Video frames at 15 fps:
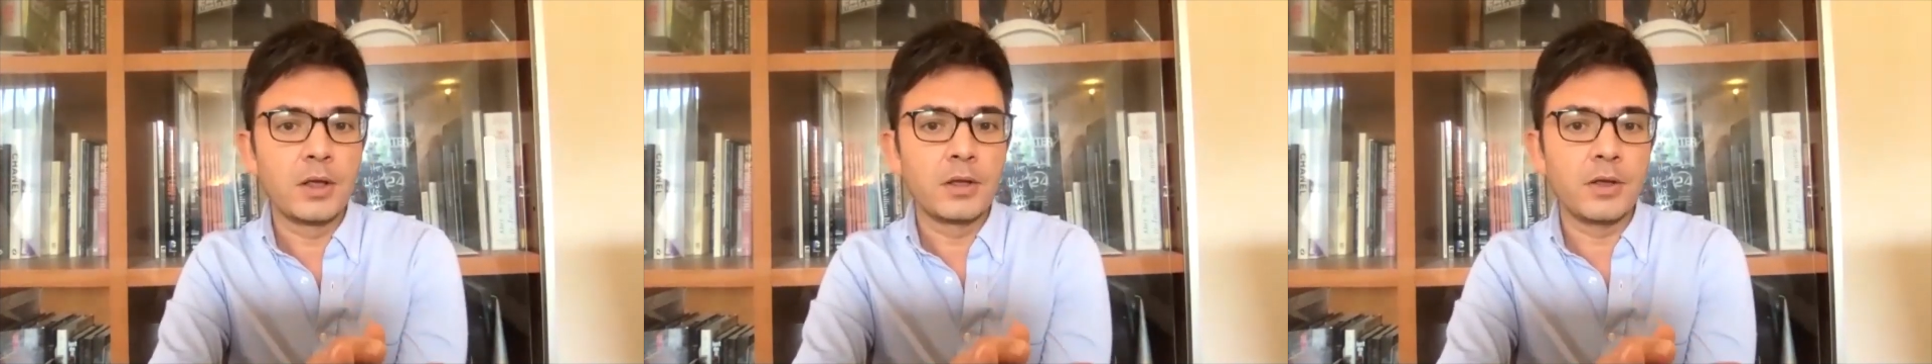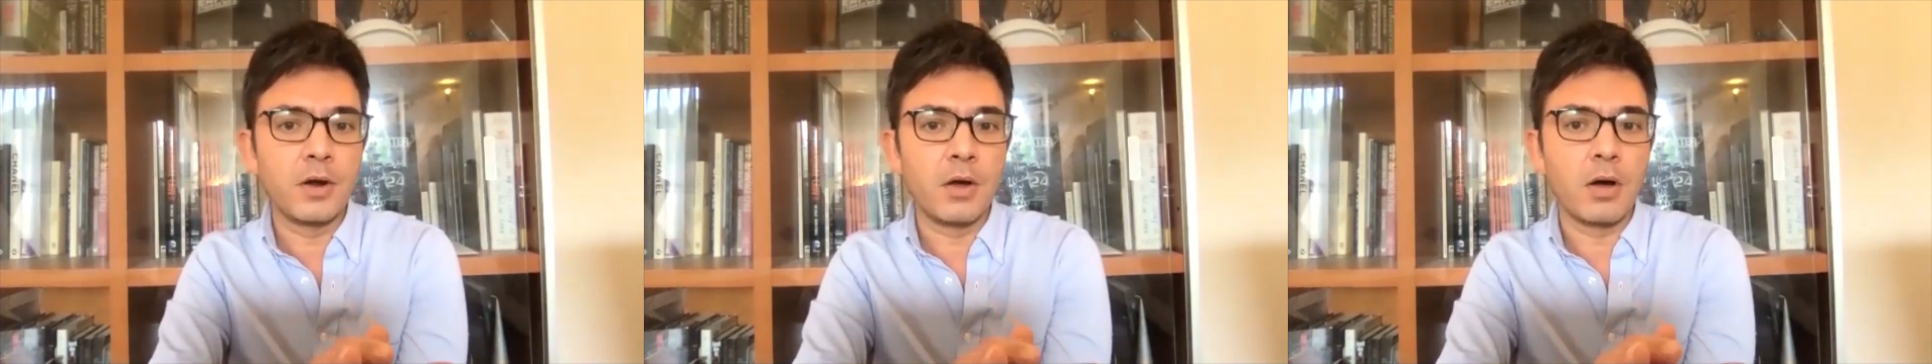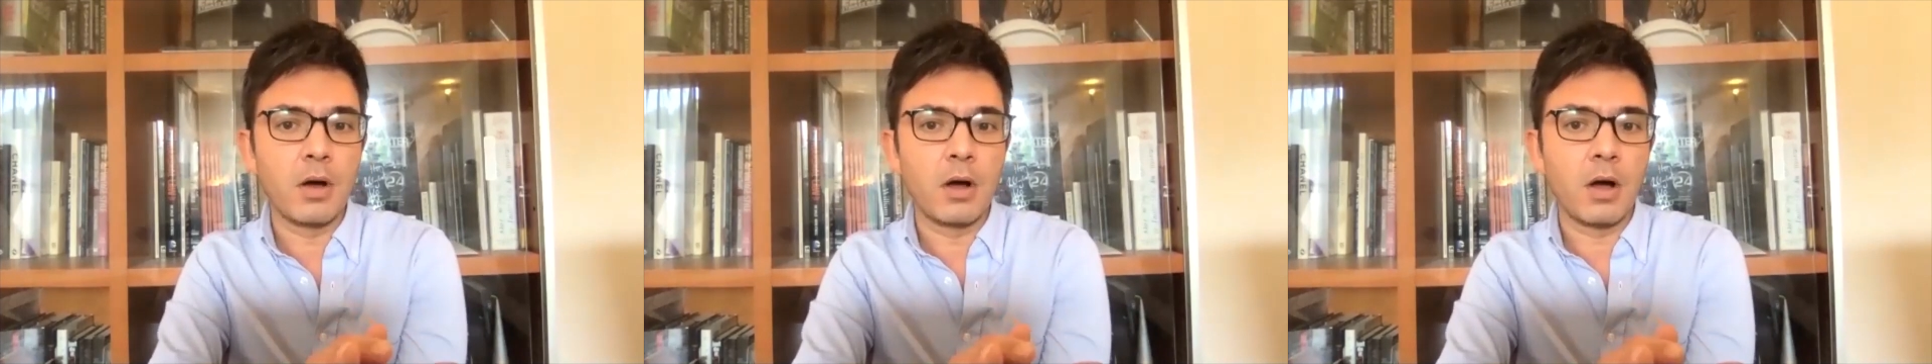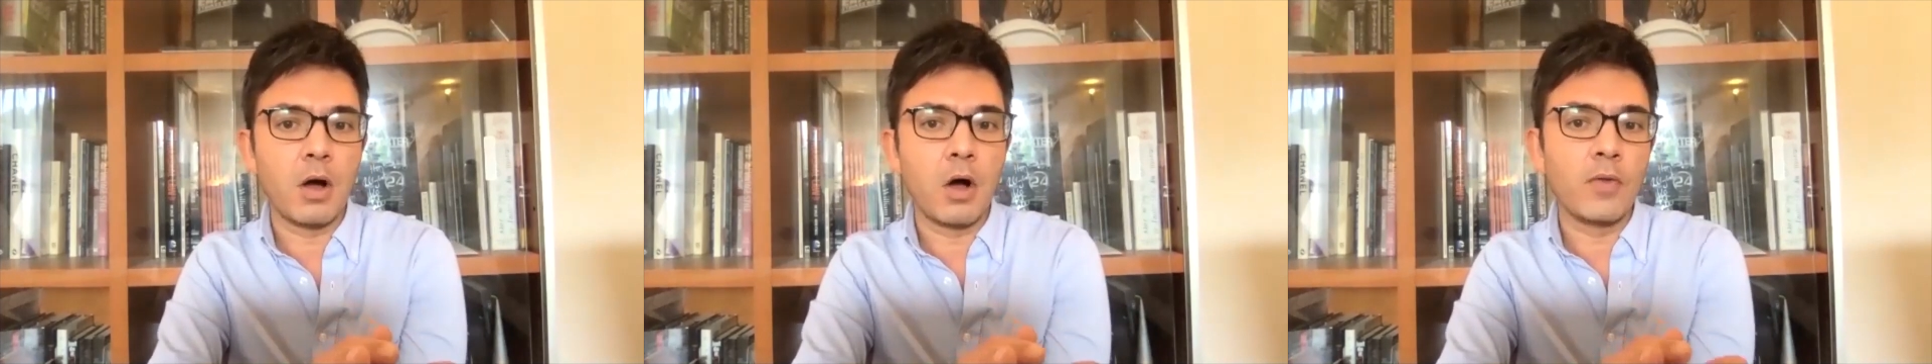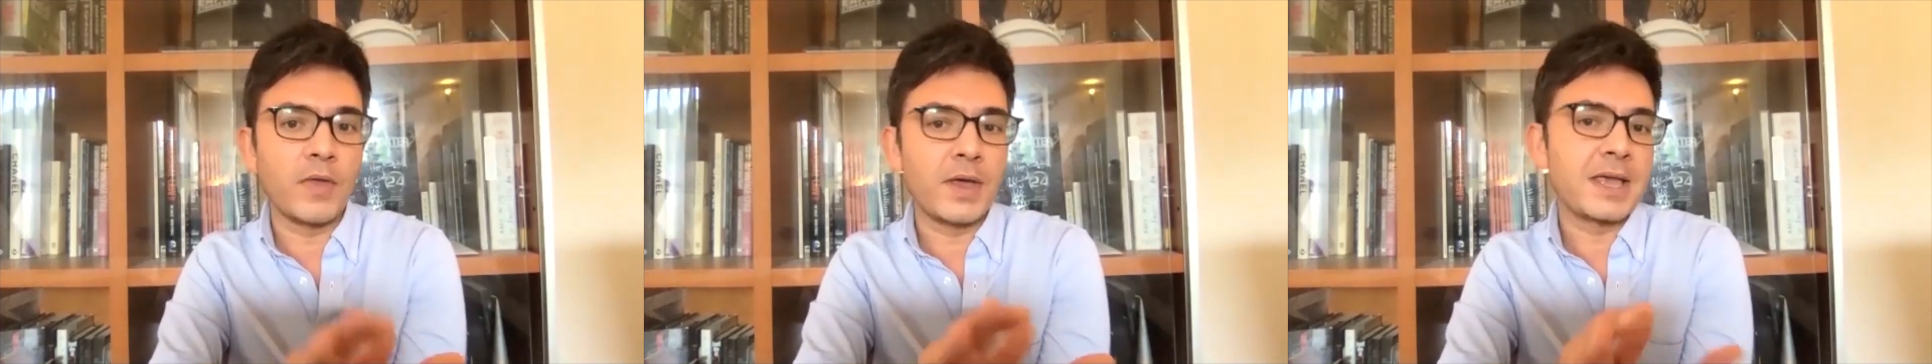you know,
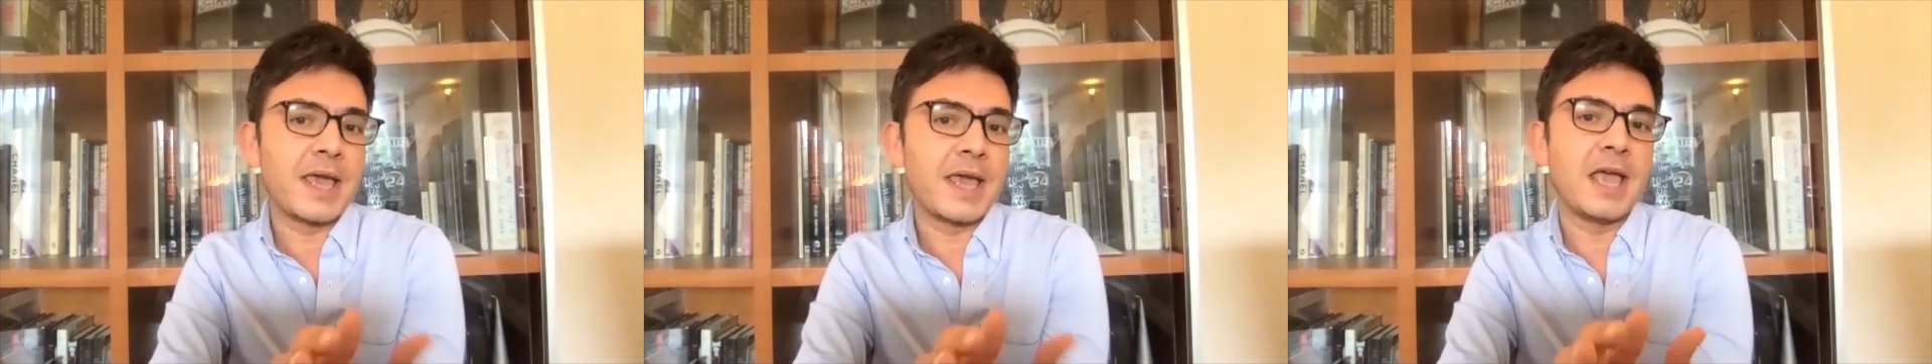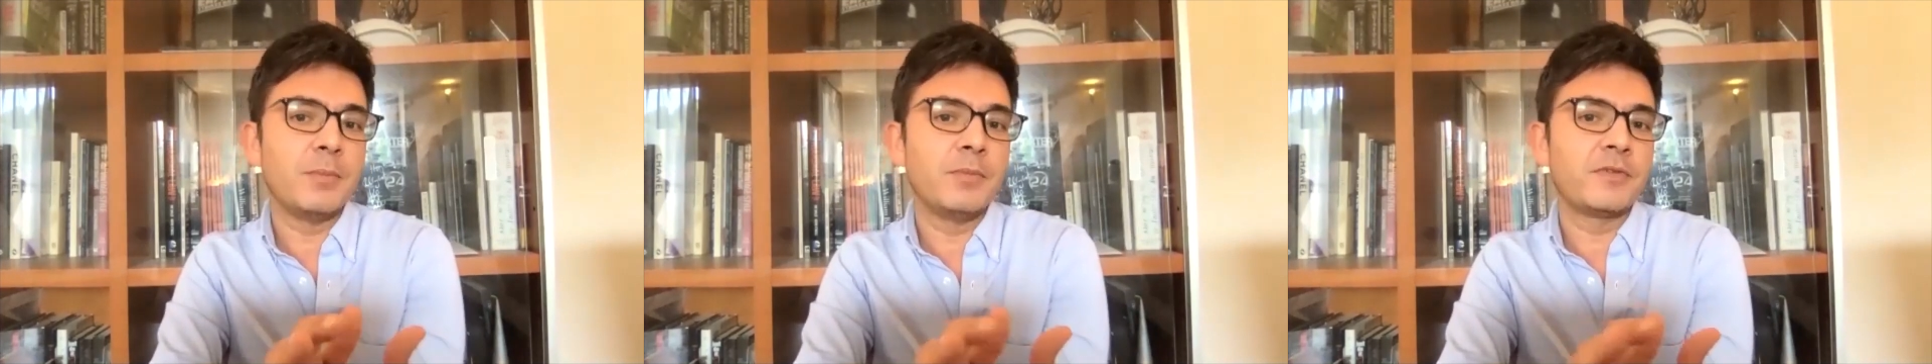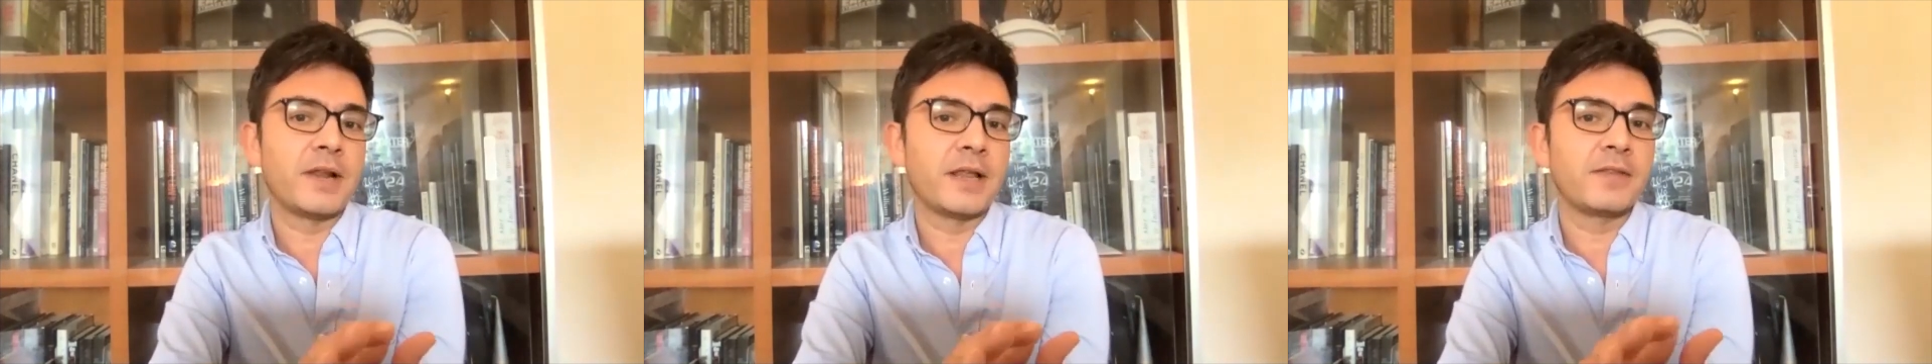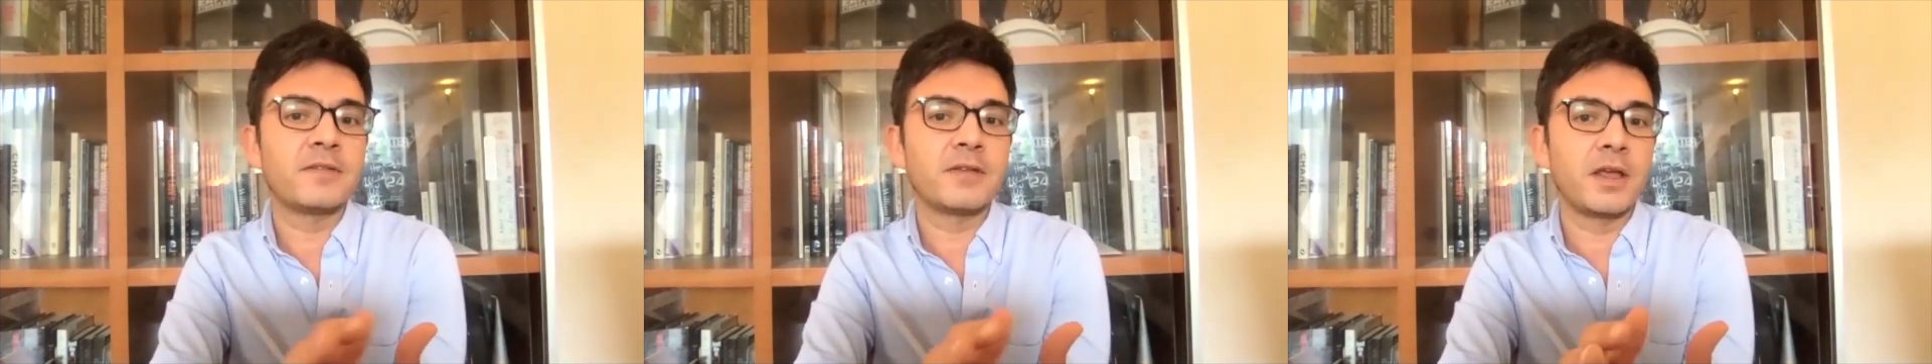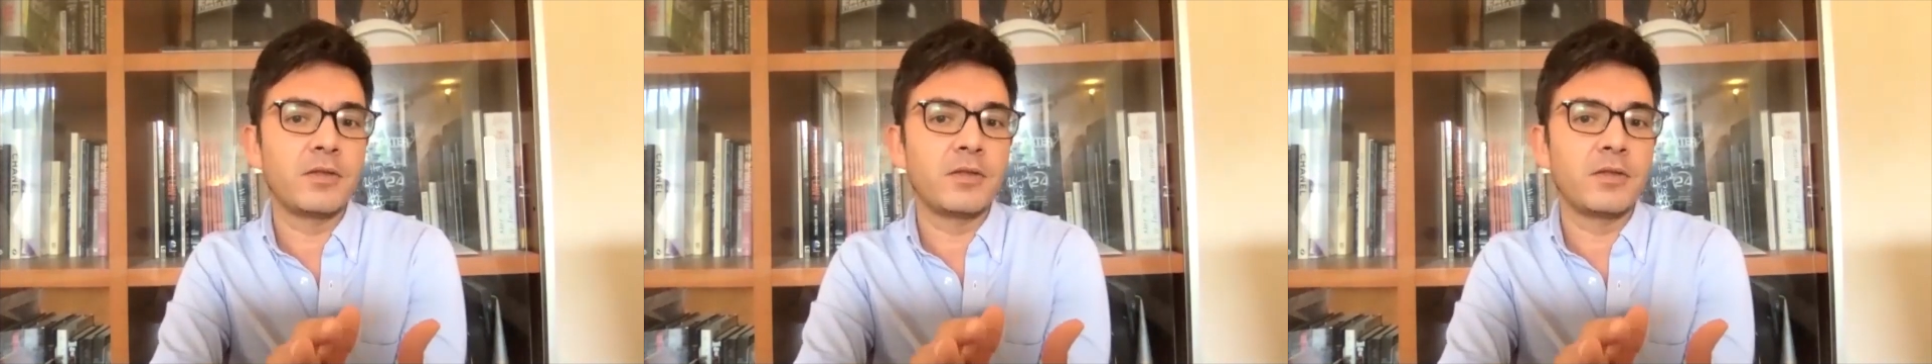are there games, let's say,